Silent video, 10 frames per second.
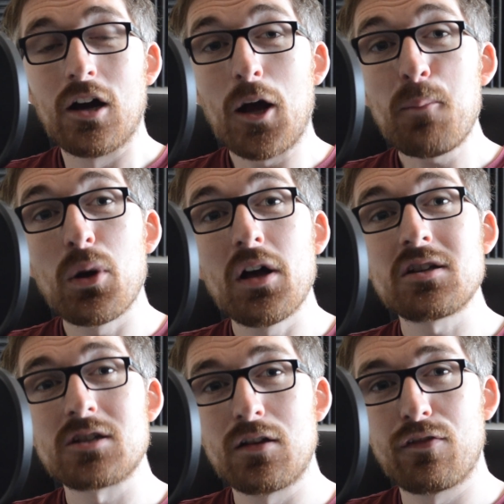And I
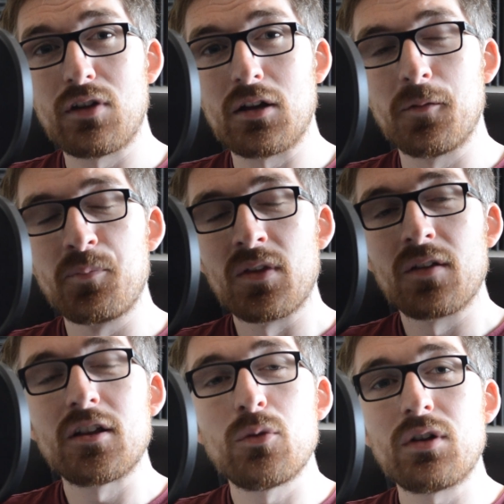personally feel
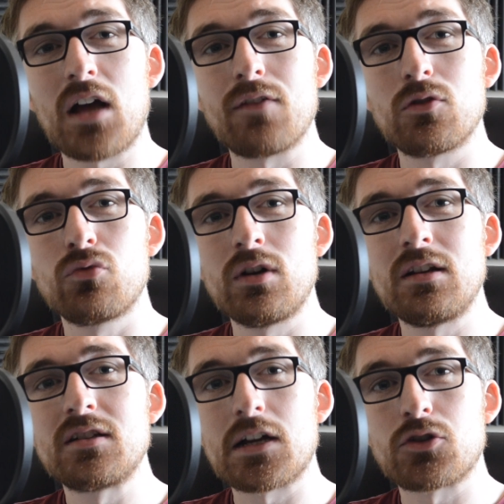that it would have a
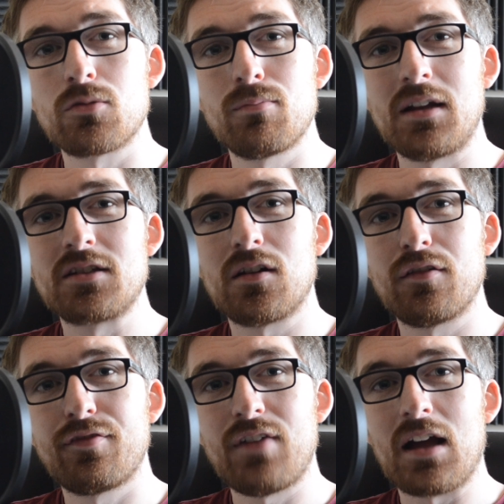really detrimental
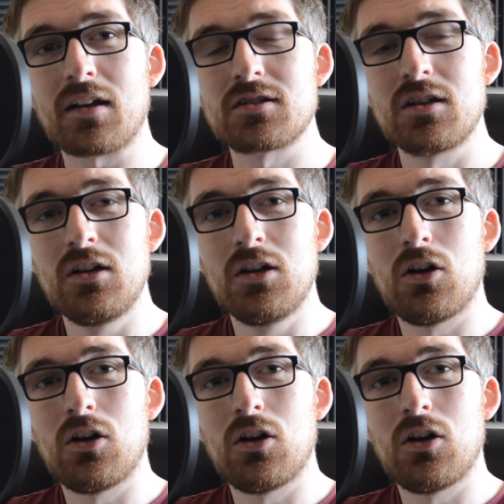effect